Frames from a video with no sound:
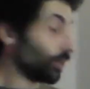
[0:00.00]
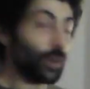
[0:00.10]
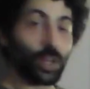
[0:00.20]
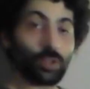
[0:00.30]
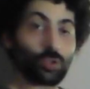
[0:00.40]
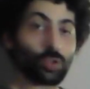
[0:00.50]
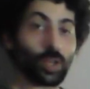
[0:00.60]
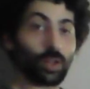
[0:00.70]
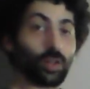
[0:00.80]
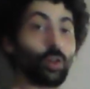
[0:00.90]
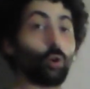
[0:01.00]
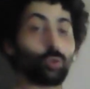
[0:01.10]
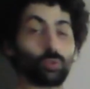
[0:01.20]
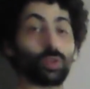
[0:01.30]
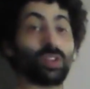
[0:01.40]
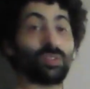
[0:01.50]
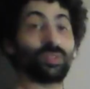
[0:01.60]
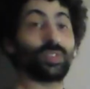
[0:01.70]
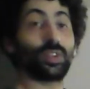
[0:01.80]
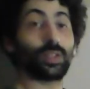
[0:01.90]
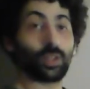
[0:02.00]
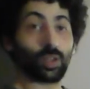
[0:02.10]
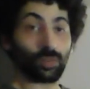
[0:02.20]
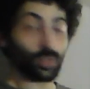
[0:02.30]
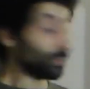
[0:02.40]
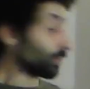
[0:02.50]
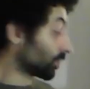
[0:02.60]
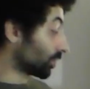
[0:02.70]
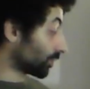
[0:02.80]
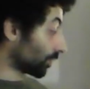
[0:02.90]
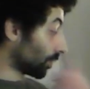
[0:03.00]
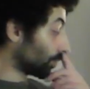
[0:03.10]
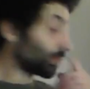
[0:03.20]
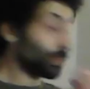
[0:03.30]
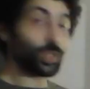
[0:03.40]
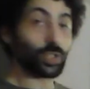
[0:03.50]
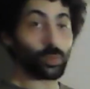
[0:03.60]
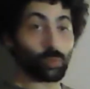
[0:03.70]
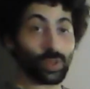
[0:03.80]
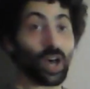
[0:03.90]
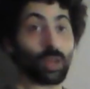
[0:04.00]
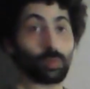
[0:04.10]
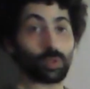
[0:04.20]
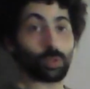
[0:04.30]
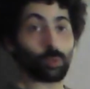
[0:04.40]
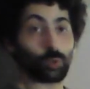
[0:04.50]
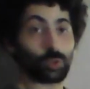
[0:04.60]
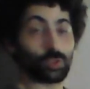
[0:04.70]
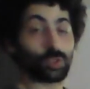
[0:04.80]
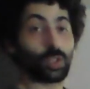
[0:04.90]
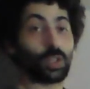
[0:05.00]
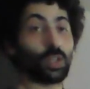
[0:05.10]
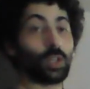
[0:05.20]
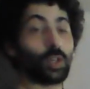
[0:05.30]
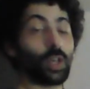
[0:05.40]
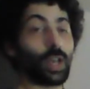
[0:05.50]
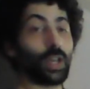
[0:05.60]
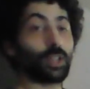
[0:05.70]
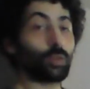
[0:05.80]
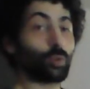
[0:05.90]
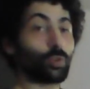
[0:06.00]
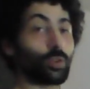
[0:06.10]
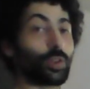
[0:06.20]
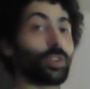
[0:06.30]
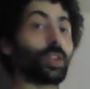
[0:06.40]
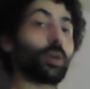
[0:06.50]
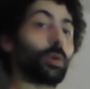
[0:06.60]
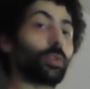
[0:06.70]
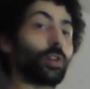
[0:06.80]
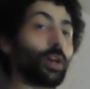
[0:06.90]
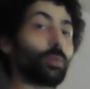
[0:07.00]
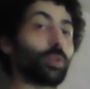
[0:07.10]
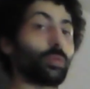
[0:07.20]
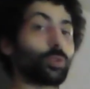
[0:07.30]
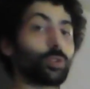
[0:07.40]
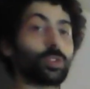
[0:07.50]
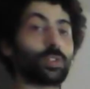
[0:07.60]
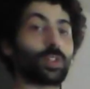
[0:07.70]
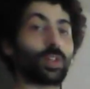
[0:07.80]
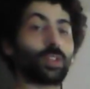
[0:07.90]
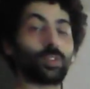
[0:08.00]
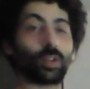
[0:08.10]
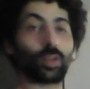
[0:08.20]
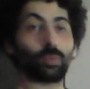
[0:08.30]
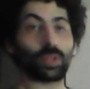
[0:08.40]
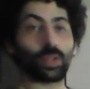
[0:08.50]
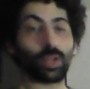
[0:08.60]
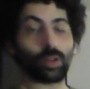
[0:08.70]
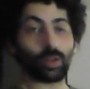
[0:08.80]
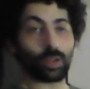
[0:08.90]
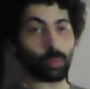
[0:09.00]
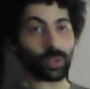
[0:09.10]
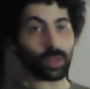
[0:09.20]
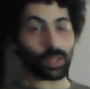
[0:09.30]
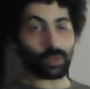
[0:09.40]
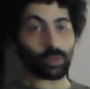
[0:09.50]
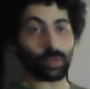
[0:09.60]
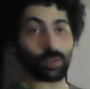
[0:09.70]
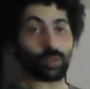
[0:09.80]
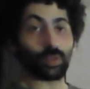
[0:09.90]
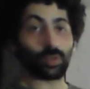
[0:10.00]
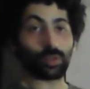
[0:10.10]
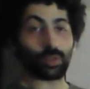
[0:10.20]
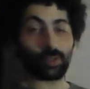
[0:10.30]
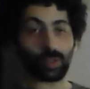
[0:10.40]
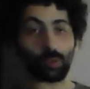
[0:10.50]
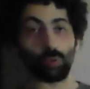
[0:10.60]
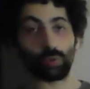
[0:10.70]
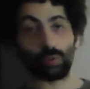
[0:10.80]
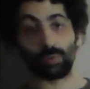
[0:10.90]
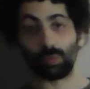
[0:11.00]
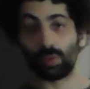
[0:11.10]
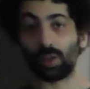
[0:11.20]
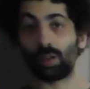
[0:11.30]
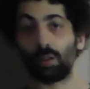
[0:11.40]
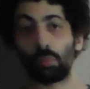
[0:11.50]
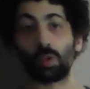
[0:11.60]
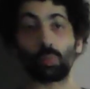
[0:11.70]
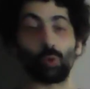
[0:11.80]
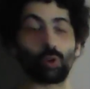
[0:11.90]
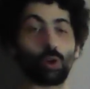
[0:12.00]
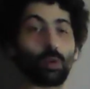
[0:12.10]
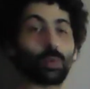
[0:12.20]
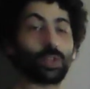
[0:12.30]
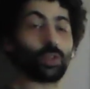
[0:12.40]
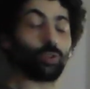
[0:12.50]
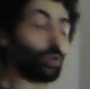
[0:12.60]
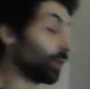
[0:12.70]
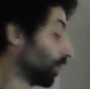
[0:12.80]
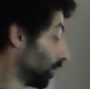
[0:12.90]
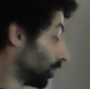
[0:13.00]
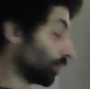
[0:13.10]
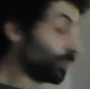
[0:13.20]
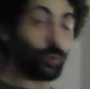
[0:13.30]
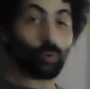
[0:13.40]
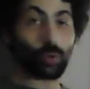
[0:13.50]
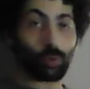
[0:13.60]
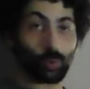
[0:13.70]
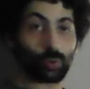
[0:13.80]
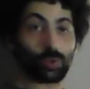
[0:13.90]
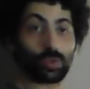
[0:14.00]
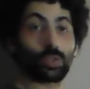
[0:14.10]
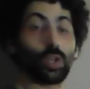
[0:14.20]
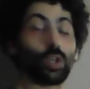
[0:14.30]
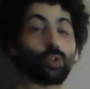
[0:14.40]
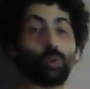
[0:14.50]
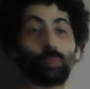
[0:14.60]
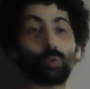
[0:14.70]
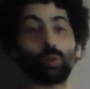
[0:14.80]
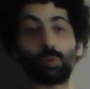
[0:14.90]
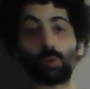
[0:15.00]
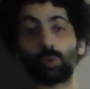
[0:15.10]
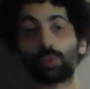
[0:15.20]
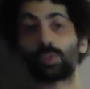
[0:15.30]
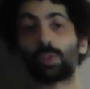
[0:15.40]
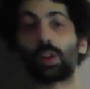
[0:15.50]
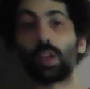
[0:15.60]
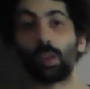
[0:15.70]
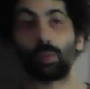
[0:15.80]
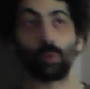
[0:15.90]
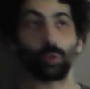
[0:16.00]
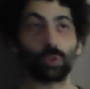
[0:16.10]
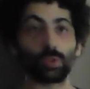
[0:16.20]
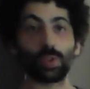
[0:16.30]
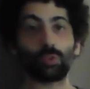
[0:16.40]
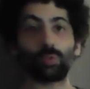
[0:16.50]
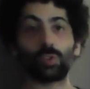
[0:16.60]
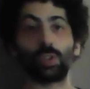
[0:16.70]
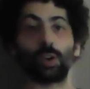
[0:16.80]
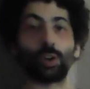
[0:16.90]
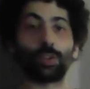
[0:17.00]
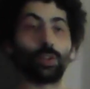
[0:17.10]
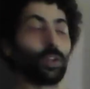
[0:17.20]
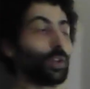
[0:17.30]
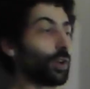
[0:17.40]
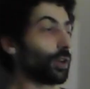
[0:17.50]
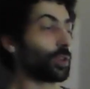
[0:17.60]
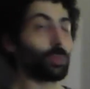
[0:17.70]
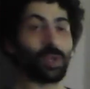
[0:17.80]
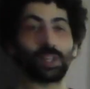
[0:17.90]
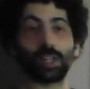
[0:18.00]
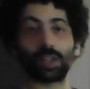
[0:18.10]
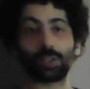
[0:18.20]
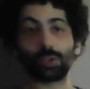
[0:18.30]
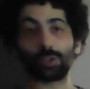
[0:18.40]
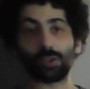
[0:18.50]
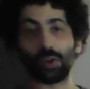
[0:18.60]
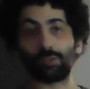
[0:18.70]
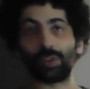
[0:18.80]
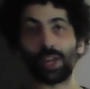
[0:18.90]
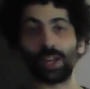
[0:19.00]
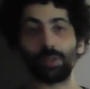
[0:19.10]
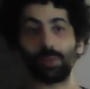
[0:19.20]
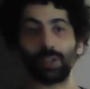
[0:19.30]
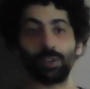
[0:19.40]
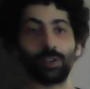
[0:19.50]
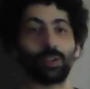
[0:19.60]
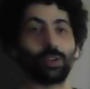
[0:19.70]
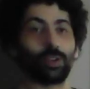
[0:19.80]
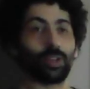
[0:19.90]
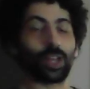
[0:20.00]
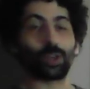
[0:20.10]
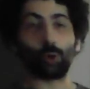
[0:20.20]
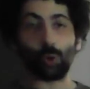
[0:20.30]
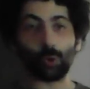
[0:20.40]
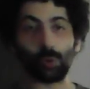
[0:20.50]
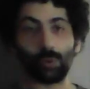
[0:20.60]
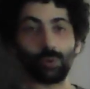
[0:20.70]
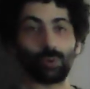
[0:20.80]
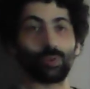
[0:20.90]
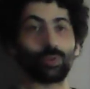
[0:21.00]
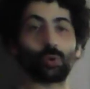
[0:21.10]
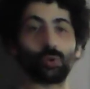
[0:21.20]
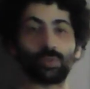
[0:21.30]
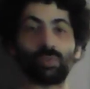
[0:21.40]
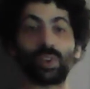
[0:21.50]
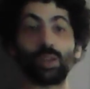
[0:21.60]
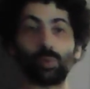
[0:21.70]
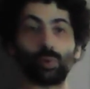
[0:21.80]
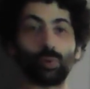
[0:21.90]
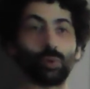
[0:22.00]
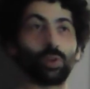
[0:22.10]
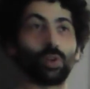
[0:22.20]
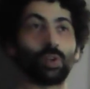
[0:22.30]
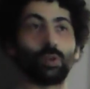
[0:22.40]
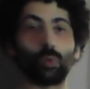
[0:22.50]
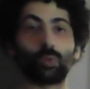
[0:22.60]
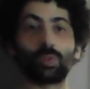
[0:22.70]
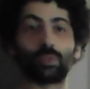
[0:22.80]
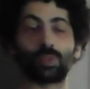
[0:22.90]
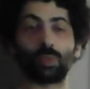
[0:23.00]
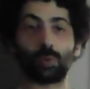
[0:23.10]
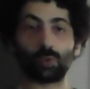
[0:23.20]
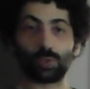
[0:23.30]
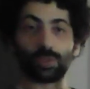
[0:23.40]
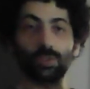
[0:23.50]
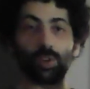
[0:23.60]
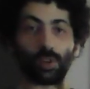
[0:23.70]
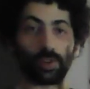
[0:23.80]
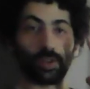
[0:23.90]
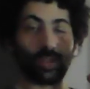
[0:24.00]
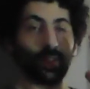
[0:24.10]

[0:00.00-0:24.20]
a range and also an infinity of expressions from, especially with the hybrid emotions. And also the thing about the hybrid emotions is they're a little bit like the three-quarter view. They're a little bit more common than the pure emotions. The pure emotions are like emotions that you see on the main characters of an anime, like Goku. Goku is very pure. Most of his emotions are